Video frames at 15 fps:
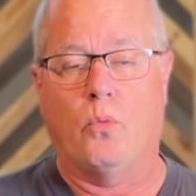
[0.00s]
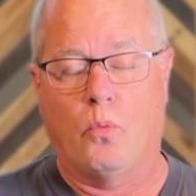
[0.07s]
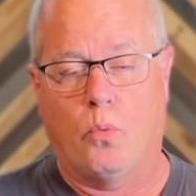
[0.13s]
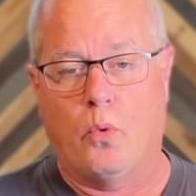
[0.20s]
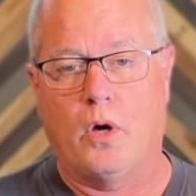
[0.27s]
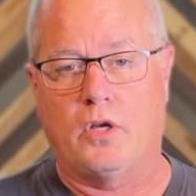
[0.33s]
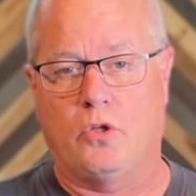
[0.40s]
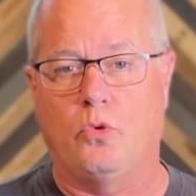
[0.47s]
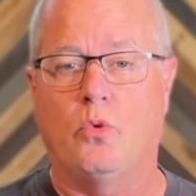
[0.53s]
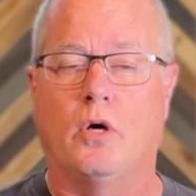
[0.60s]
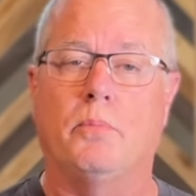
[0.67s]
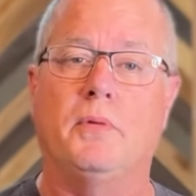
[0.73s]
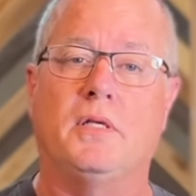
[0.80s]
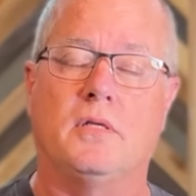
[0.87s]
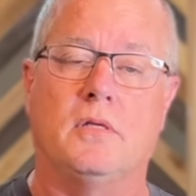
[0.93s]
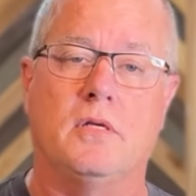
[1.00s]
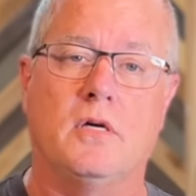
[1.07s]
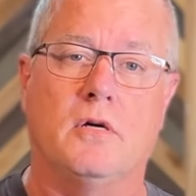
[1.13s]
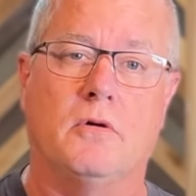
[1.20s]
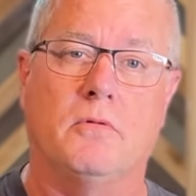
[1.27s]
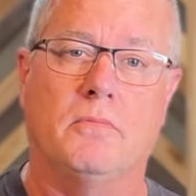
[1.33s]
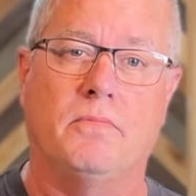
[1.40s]
what do you want me to
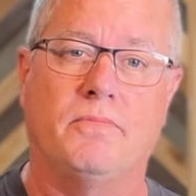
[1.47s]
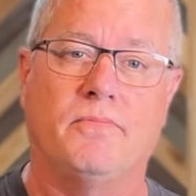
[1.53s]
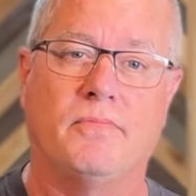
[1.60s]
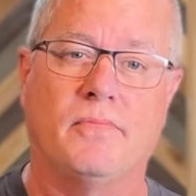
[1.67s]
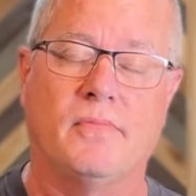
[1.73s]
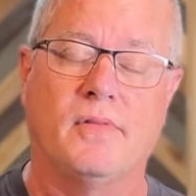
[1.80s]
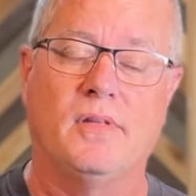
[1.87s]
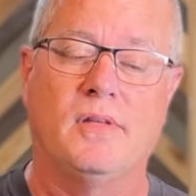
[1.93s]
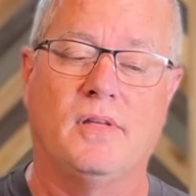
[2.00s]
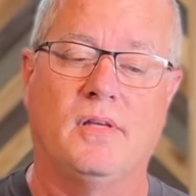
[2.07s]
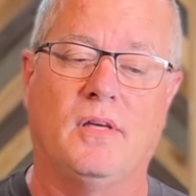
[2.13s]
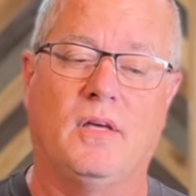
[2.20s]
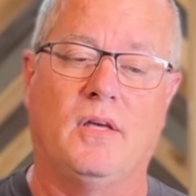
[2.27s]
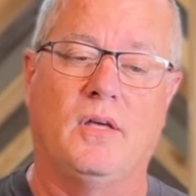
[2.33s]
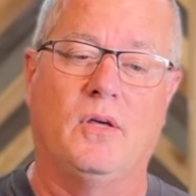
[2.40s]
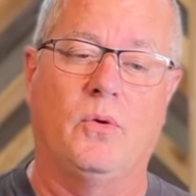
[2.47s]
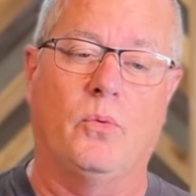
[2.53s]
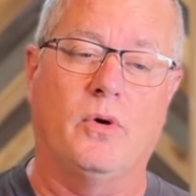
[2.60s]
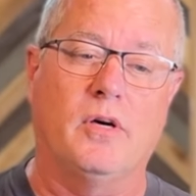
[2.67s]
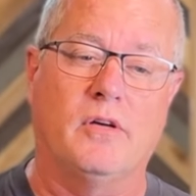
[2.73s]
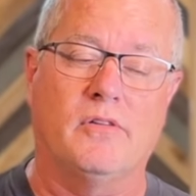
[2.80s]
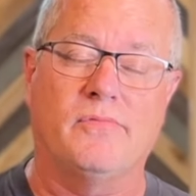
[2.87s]
know?
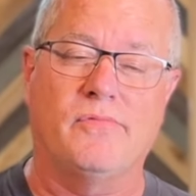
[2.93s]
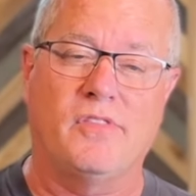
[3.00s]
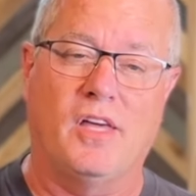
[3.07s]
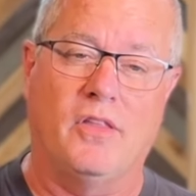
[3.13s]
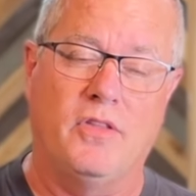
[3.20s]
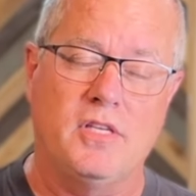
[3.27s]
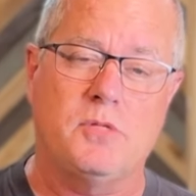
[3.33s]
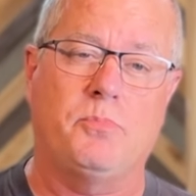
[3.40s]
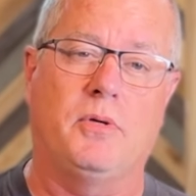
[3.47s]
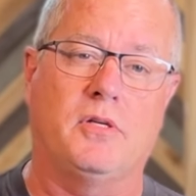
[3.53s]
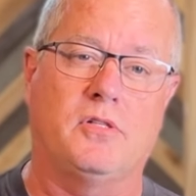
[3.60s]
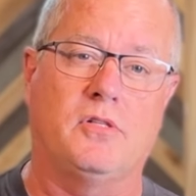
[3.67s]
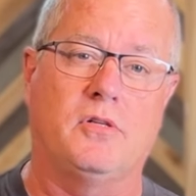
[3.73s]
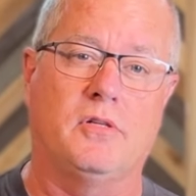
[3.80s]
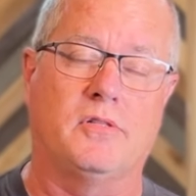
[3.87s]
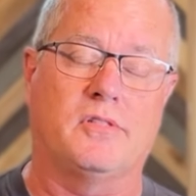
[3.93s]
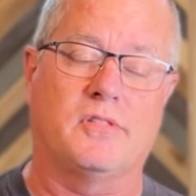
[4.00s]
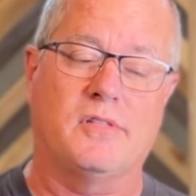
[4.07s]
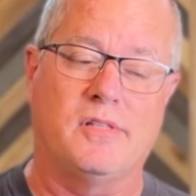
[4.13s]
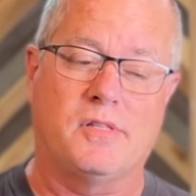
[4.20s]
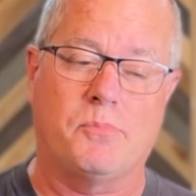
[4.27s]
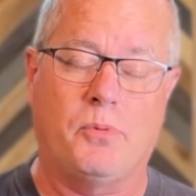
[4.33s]
Well, in this picture,
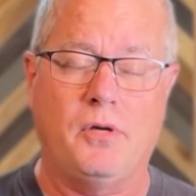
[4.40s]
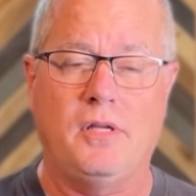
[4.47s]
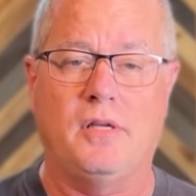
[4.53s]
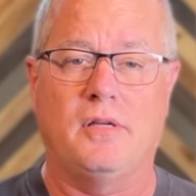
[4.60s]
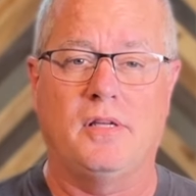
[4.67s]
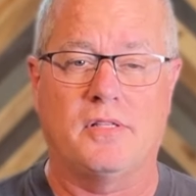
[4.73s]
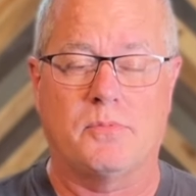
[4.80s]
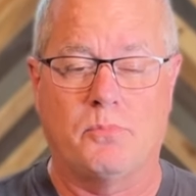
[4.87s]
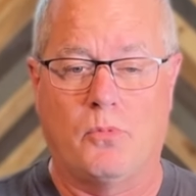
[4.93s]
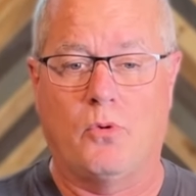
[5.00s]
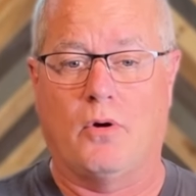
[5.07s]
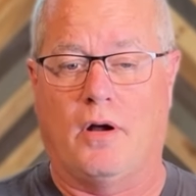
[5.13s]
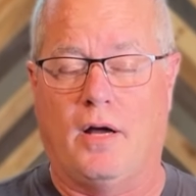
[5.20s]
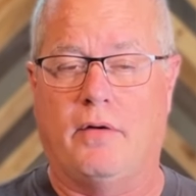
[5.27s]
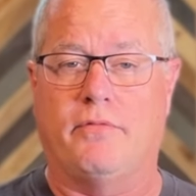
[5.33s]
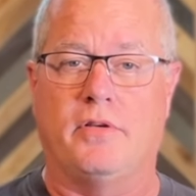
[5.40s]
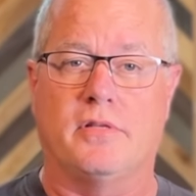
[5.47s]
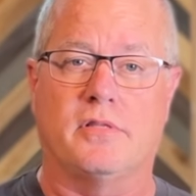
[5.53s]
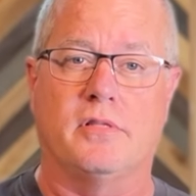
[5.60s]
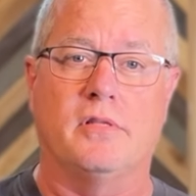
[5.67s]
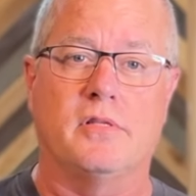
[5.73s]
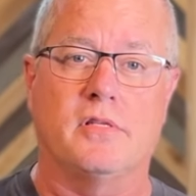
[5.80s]
it's more
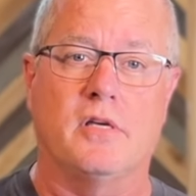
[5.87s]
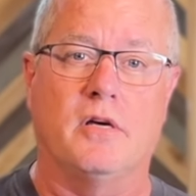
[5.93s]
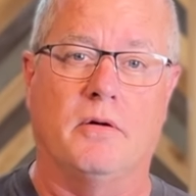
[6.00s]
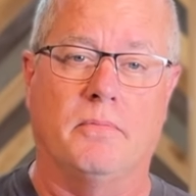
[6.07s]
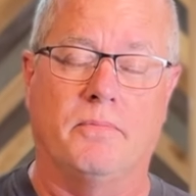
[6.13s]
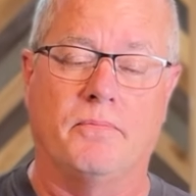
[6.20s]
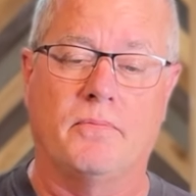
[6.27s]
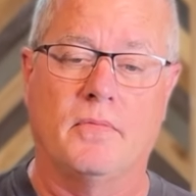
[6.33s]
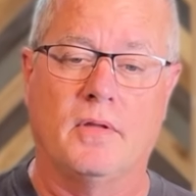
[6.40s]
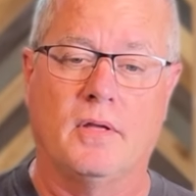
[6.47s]
obvious than some.